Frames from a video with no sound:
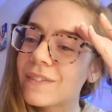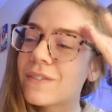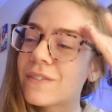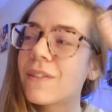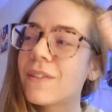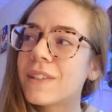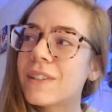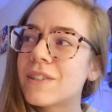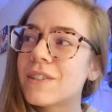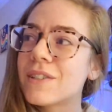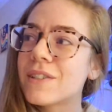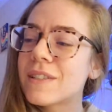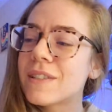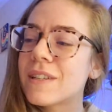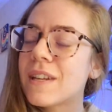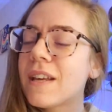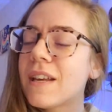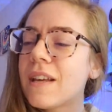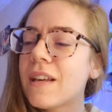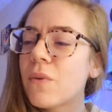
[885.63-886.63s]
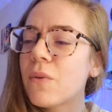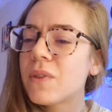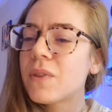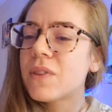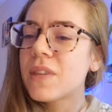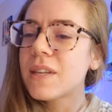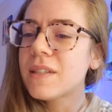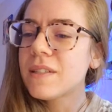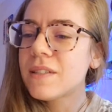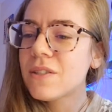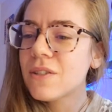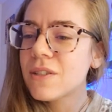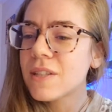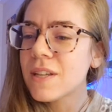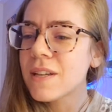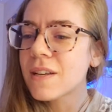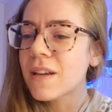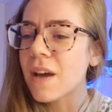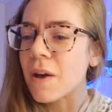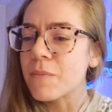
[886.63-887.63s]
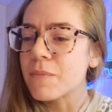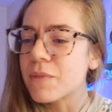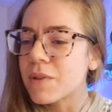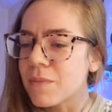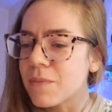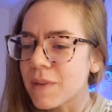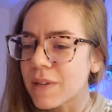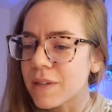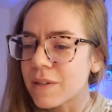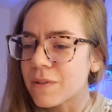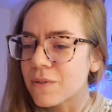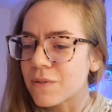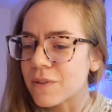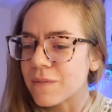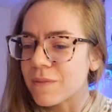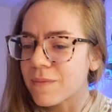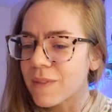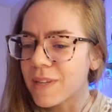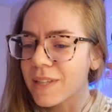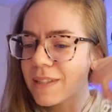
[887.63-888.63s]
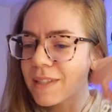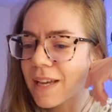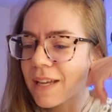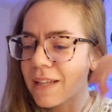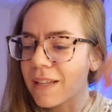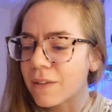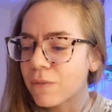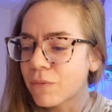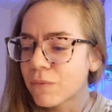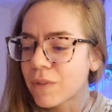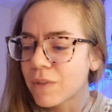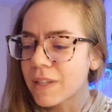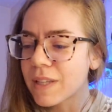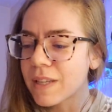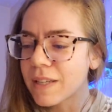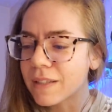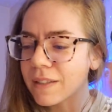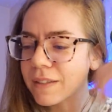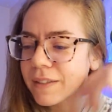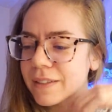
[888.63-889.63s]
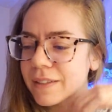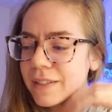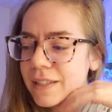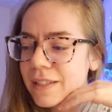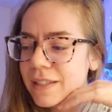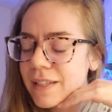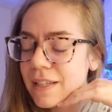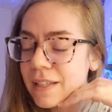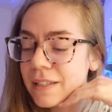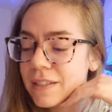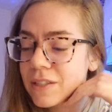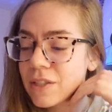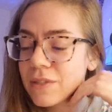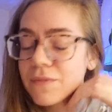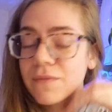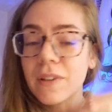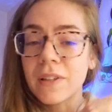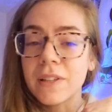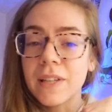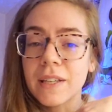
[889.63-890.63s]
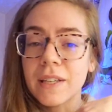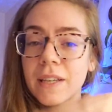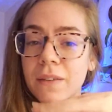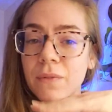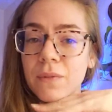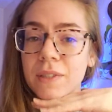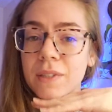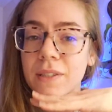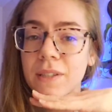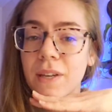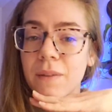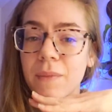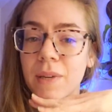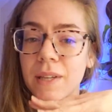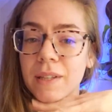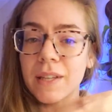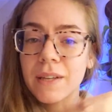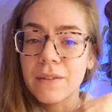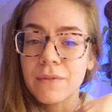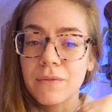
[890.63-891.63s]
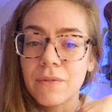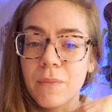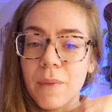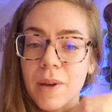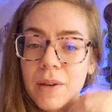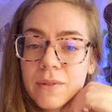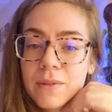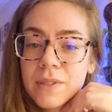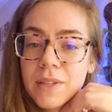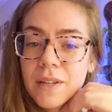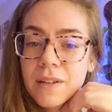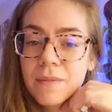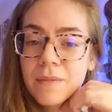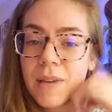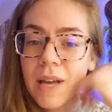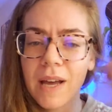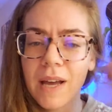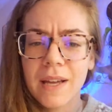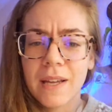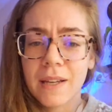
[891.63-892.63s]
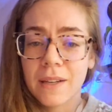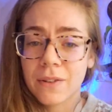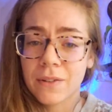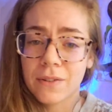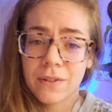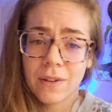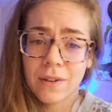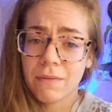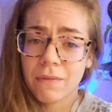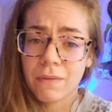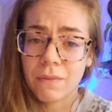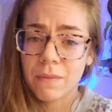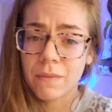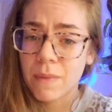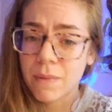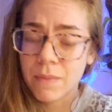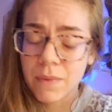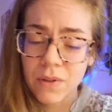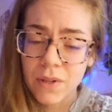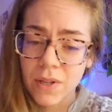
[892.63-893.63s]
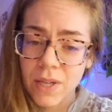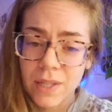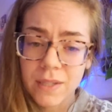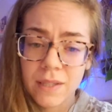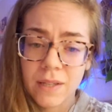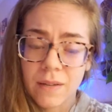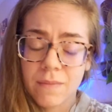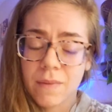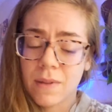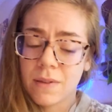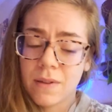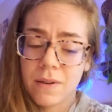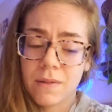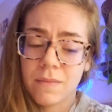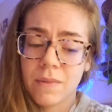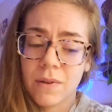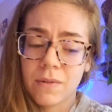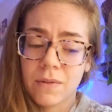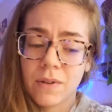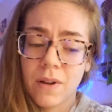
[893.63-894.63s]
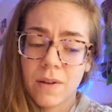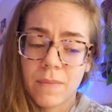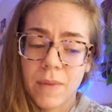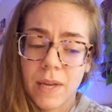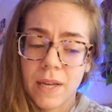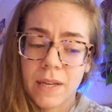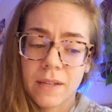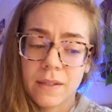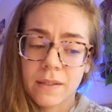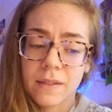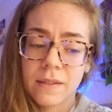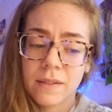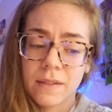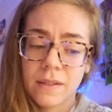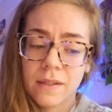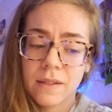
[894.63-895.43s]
or just when things just like come to me in a dream like that, like really clearly, it just felt like it was coming like from outside of me. I couldn't even remember the last time I thought about Tom Hanks.